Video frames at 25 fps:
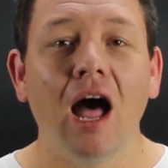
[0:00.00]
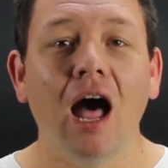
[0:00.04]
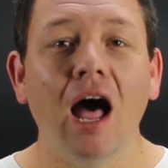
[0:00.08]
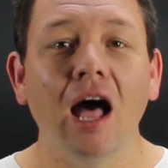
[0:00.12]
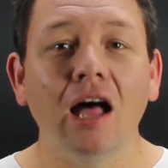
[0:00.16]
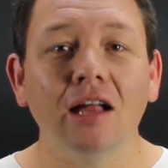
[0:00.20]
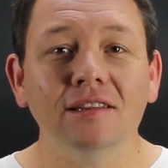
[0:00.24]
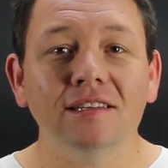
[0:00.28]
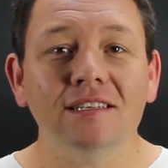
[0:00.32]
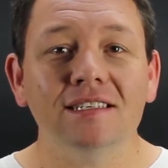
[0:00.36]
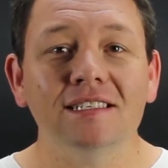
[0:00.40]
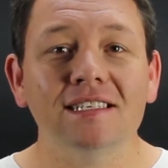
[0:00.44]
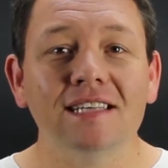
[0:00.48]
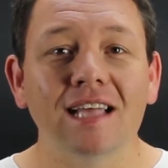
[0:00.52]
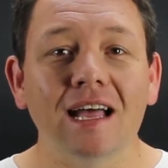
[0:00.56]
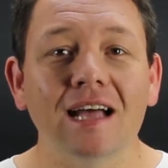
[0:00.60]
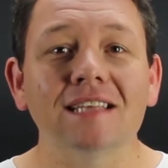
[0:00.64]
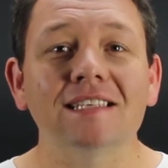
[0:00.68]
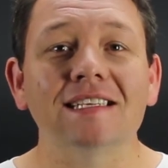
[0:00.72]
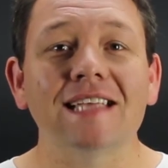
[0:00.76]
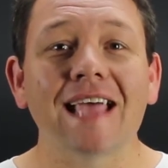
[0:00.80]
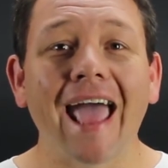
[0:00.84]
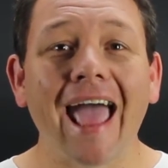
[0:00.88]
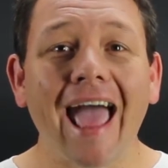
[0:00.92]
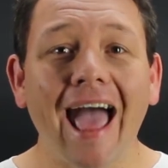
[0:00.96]
I'll
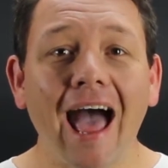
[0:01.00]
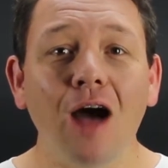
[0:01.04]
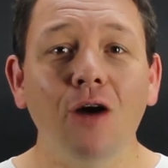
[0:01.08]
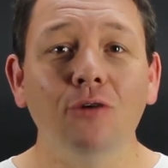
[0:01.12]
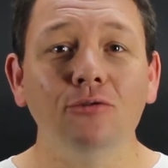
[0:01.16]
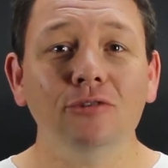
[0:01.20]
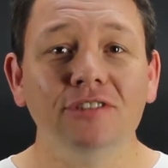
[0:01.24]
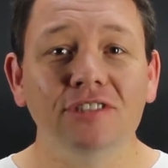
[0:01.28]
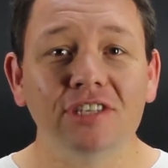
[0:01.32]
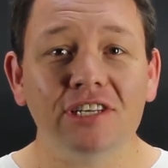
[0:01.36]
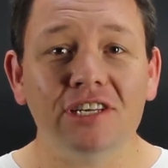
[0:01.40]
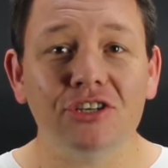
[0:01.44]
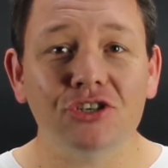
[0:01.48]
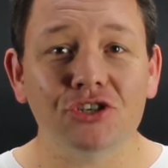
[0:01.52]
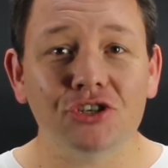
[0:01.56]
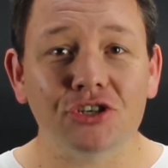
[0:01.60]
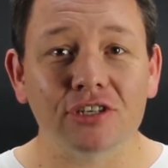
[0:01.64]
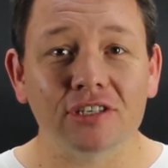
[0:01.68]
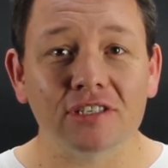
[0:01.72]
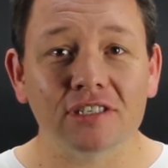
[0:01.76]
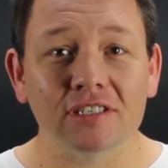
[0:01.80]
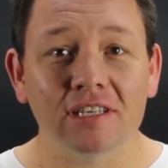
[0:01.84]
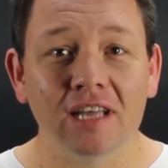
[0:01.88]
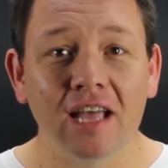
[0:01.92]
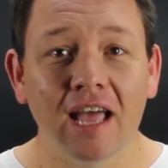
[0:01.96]
discuss how
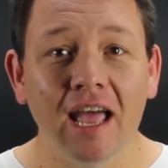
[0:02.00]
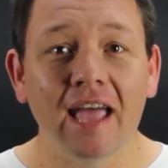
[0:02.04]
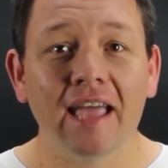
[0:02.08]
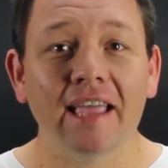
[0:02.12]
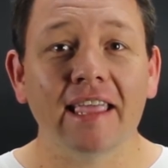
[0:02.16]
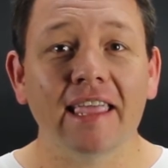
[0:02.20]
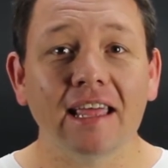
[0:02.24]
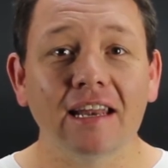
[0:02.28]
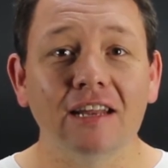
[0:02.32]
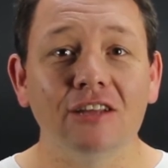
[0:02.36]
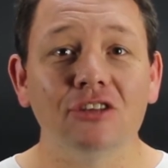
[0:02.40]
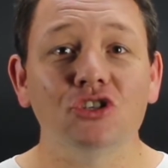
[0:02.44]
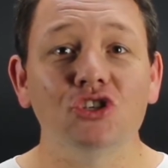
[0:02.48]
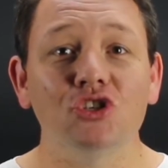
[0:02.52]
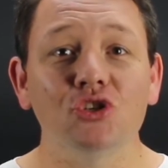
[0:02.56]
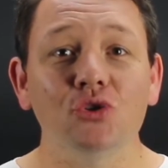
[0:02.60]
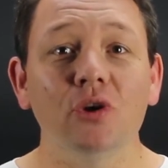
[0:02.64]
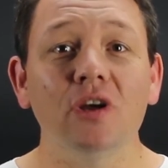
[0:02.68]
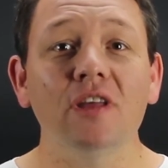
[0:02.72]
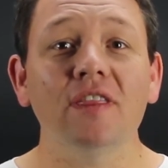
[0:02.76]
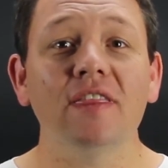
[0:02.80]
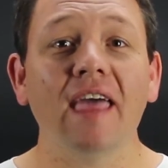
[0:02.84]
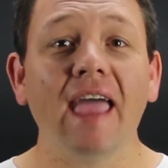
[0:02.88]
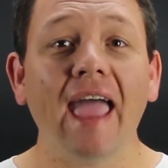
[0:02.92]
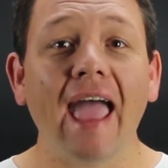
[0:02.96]
teachers can
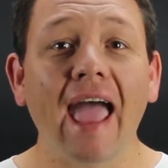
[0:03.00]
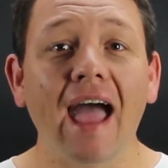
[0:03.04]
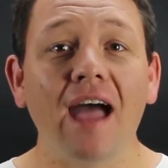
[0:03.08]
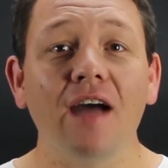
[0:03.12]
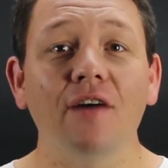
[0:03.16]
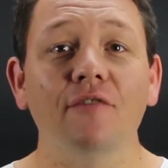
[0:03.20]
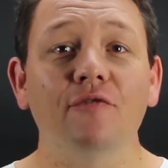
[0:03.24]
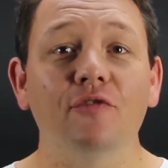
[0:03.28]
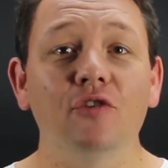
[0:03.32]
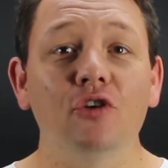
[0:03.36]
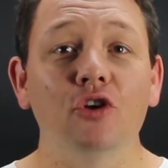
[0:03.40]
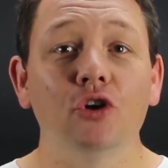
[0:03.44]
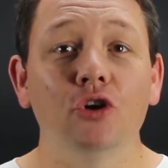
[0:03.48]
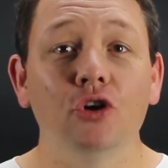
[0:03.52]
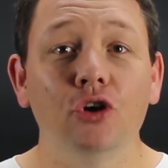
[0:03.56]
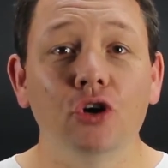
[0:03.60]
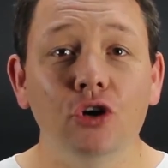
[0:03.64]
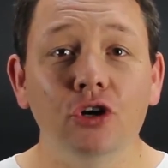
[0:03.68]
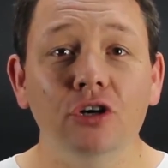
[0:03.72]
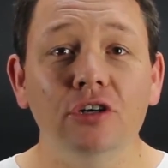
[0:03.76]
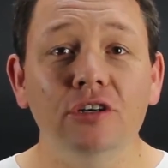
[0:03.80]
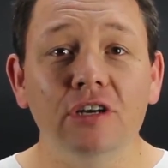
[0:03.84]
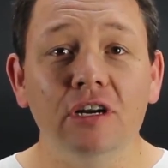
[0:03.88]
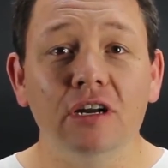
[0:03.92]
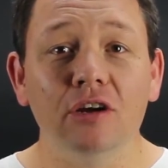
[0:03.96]
ensure they have
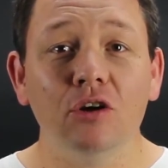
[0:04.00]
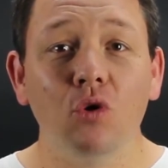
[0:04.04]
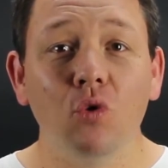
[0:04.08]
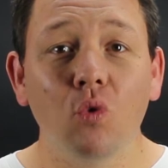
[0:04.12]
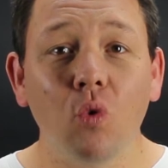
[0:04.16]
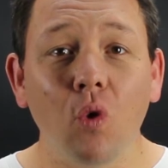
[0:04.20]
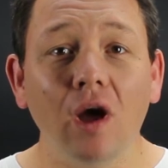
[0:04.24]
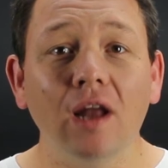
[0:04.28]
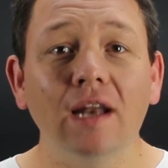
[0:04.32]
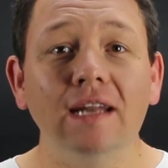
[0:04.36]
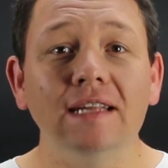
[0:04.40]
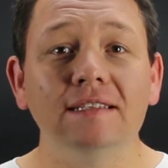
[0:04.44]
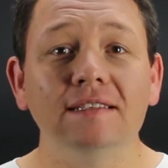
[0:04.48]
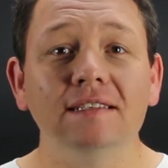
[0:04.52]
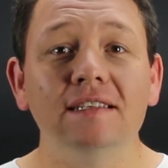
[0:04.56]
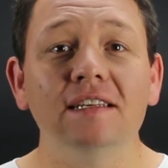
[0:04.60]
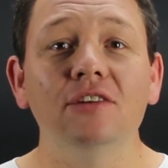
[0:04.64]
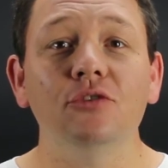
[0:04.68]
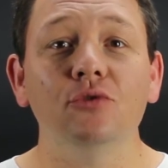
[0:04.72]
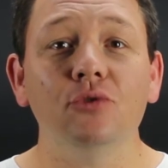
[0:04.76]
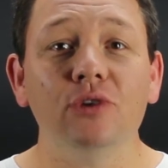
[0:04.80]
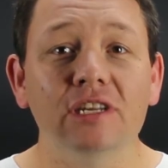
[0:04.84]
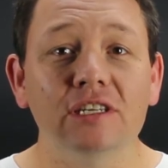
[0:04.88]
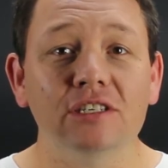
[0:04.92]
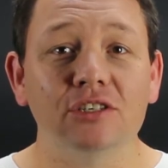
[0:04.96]
good quality
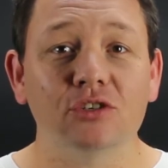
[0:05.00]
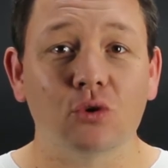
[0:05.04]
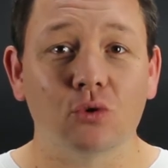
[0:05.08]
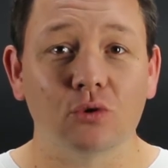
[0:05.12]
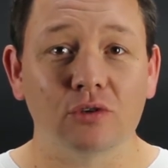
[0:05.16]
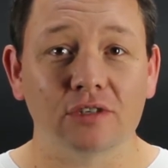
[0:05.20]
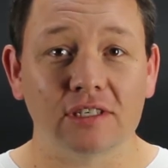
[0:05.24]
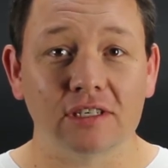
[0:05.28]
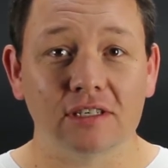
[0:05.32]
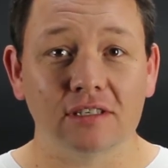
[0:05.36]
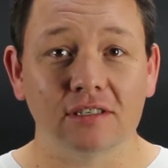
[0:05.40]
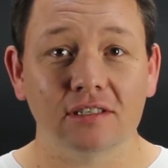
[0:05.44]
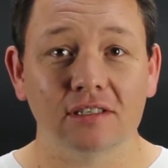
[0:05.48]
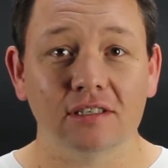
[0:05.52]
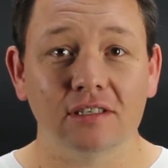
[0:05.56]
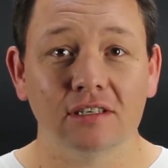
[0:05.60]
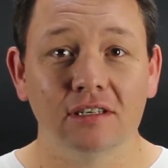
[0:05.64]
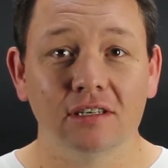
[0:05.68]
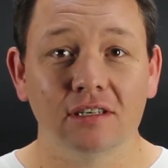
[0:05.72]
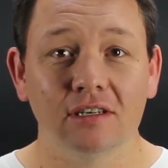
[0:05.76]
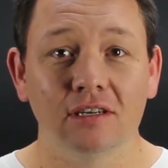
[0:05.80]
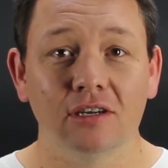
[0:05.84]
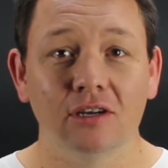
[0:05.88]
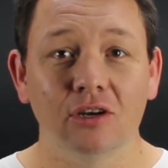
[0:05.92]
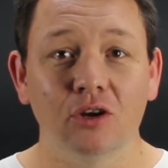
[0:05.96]
resources
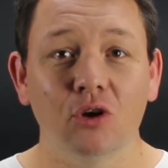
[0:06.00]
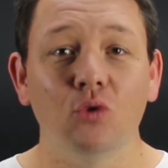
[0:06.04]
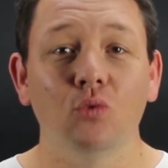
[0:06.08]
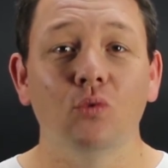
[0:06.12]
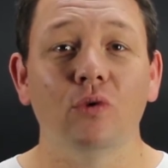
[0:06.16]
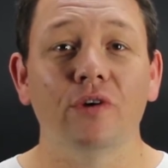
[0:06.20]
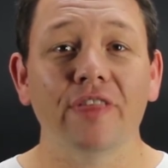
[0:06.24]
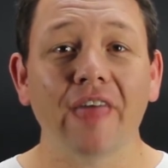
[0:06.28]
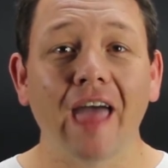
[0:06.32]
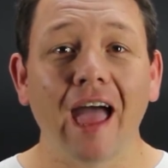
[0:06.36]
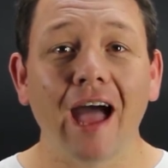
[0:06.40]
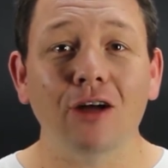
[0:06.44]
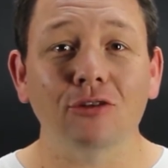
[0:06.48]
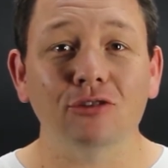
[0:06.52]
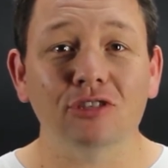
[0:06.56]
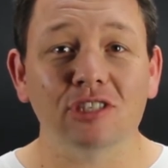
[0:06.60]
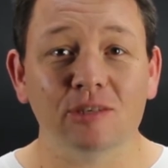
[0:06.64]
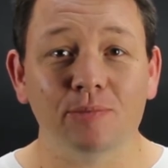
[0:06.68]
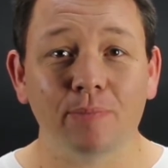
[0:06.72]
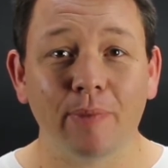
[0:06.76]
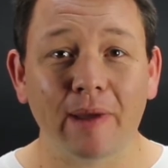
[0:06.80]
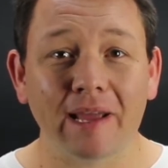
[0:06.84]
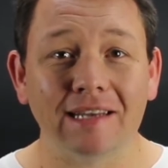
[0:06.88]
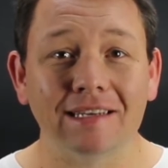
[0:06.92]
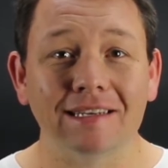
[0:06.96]
without
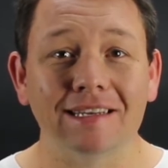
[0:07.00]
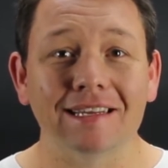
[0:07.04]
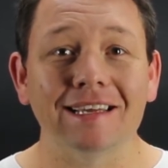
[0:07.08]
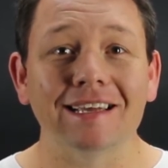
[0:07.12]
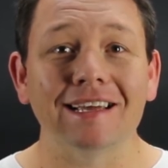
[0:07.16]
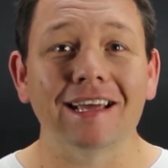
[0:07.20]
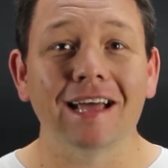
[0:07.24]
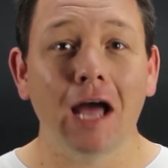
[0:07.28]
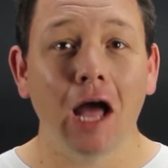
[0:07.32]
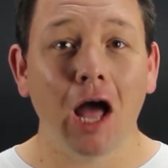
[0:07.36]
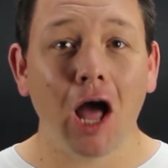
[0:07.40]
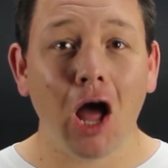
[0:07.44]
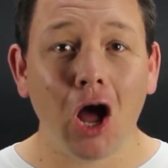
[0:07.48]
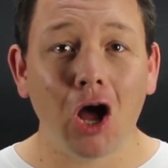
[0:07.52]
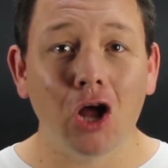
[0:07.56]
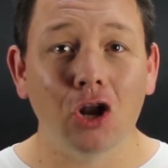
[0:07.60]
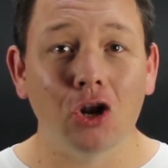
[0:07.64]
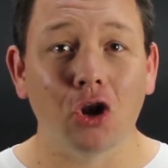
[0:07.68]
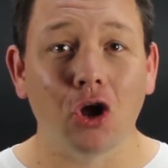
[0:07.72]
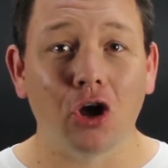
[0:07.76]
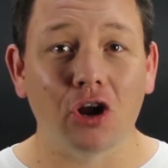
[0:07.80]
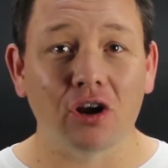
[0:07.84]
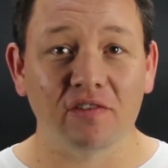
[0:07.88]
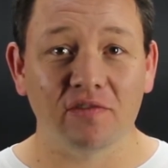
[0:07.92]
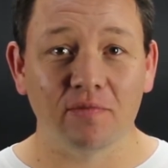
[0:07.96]
spending a
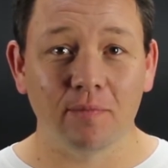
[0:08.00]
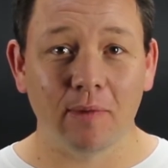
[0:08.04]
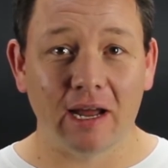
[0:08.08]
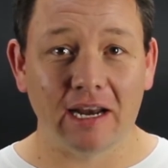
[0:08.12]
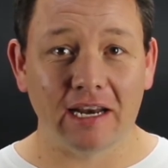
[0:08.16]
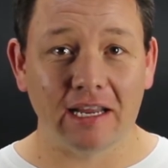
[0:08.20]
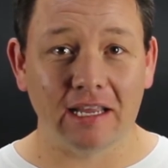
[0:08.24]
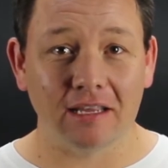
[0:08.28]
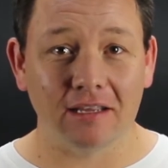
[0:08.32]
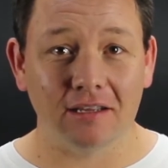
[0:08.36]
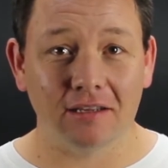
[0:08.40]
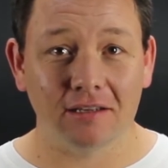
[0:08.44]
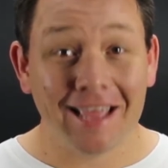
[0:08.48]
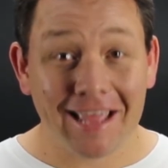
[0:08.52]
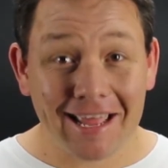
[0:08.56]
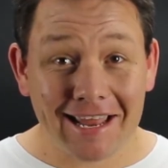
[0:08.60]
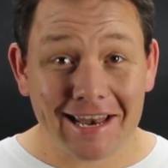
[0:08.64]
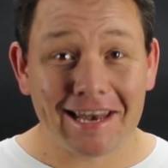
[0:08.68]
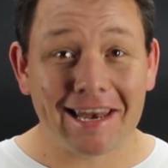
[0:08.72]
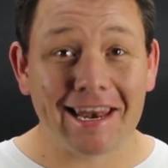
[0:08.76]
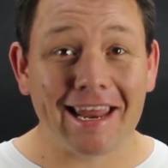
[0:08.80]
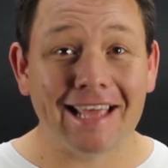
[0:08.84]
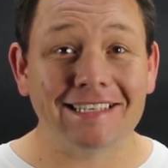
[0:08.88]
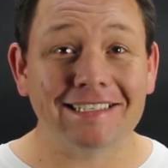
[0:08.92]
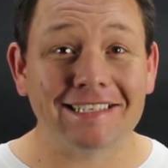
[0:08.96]
lot of money.
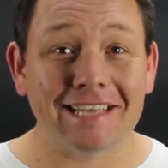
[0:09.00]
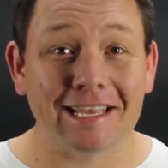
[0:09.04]
Let's